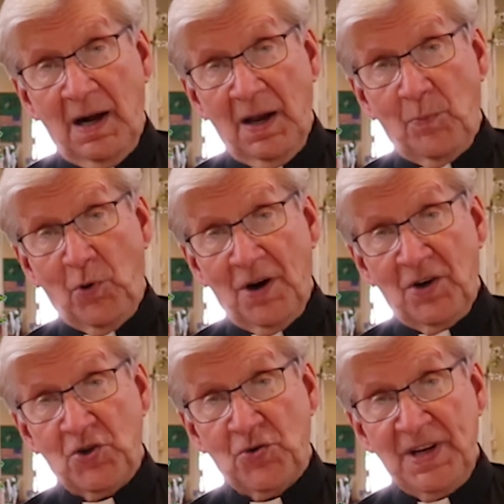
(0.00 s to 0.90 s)

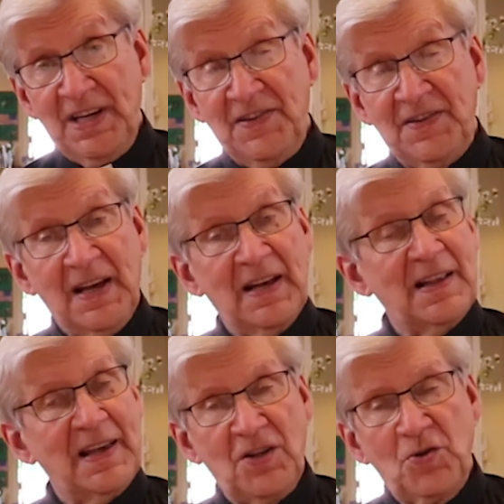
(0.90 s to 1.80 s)
important trees.
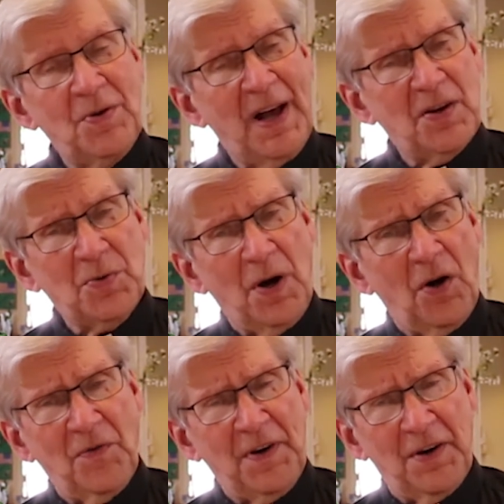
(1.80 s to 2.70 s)
They do not
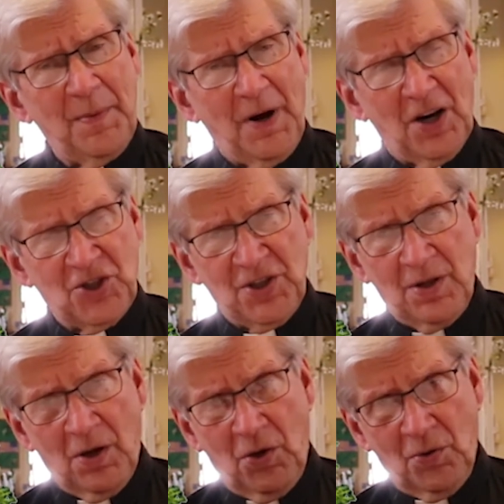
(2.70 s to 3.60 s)
grow very much in
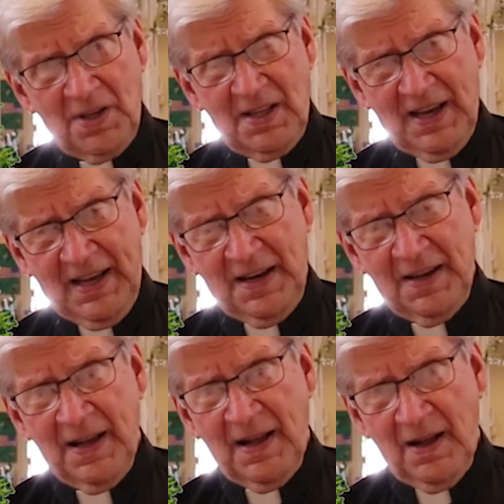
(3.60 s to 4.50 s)
the Holy Land.
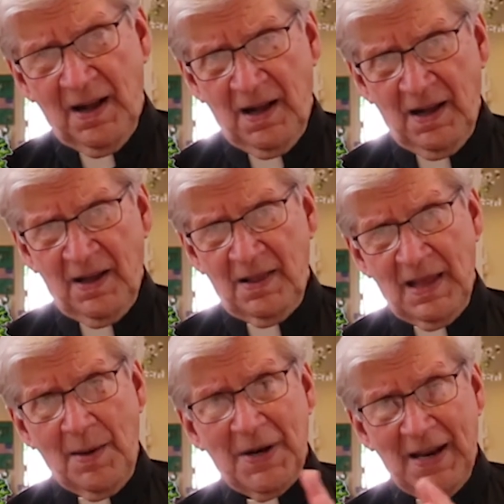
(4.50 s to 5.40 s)

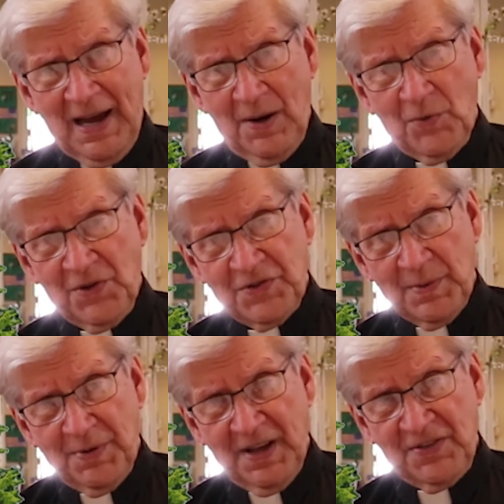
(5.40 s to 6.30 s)
Lebanon was the
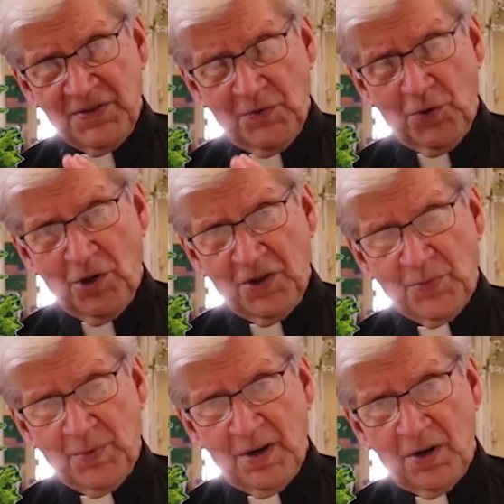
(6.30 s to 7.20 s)
place, of
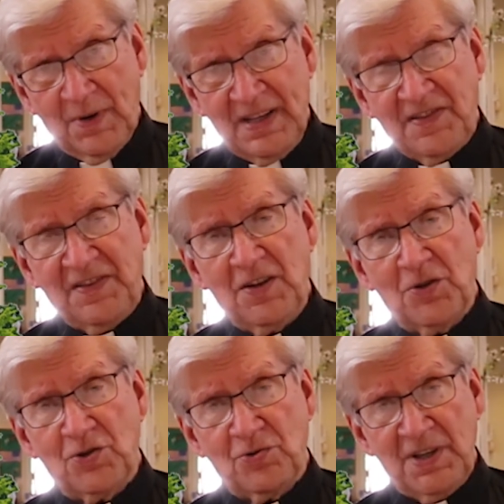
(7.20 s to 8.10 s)
course, where great
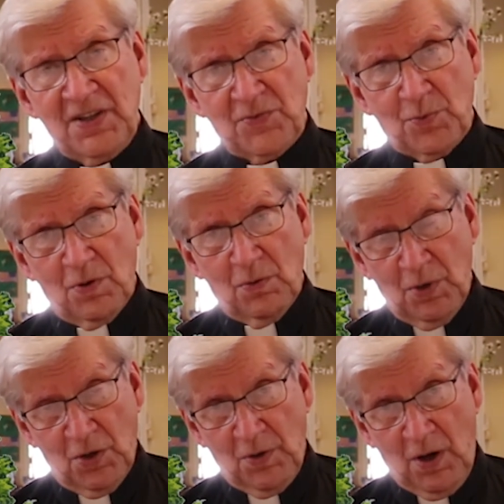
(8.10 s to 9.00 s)
cedar trees
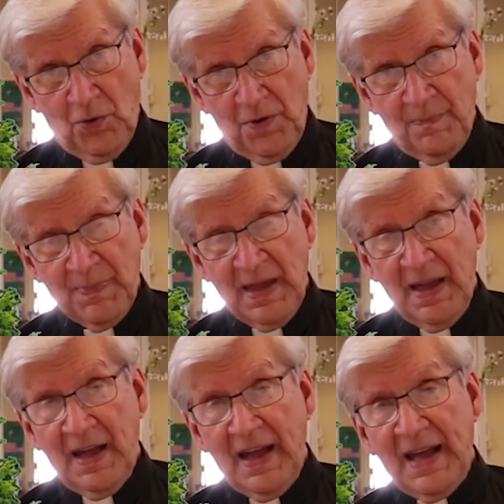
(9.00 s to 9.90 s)
were grown.
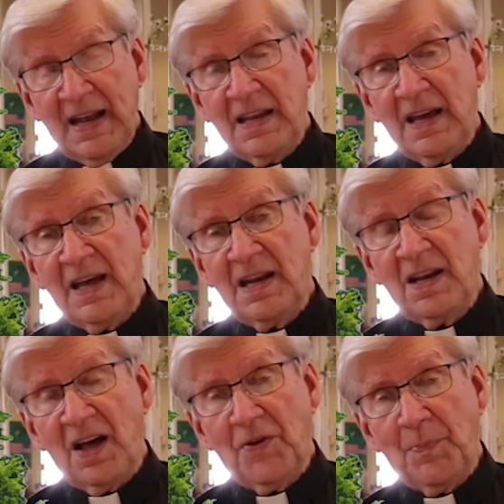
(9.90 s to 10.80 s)
And in
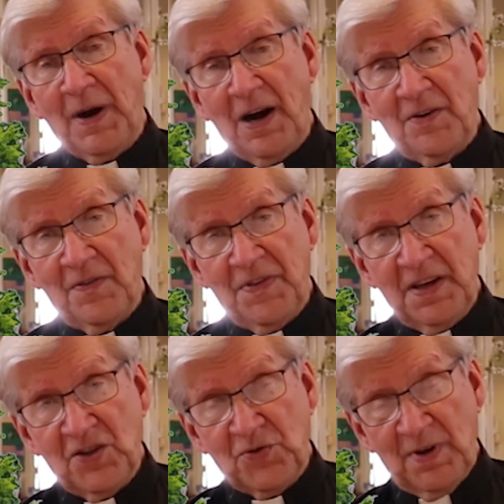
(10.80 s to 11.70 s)
another part of the
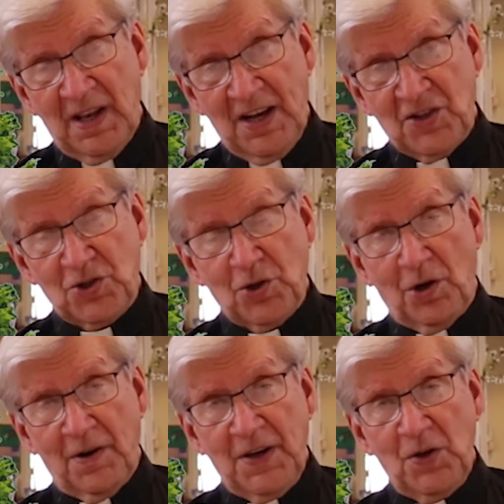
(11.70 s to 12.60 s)
Israelite
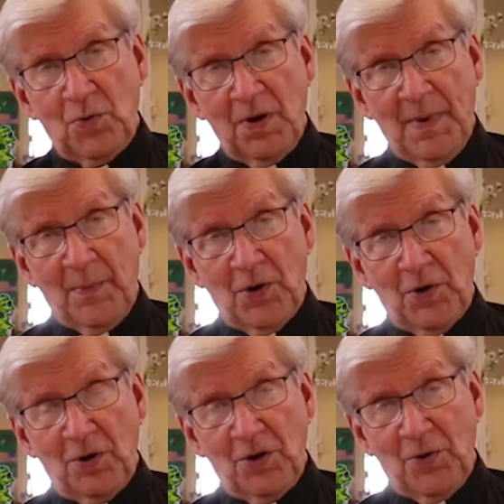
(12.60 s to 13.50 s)
story, you remember
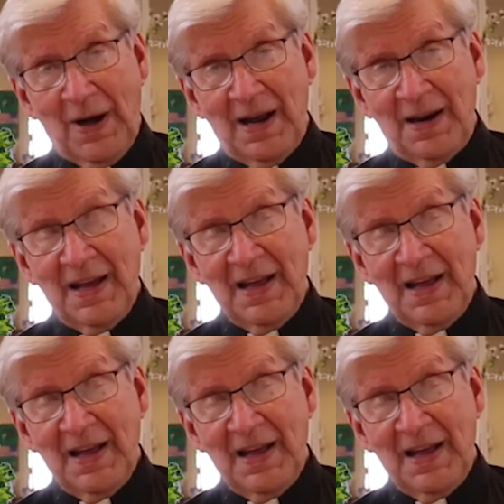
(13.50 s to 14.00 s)
earlier on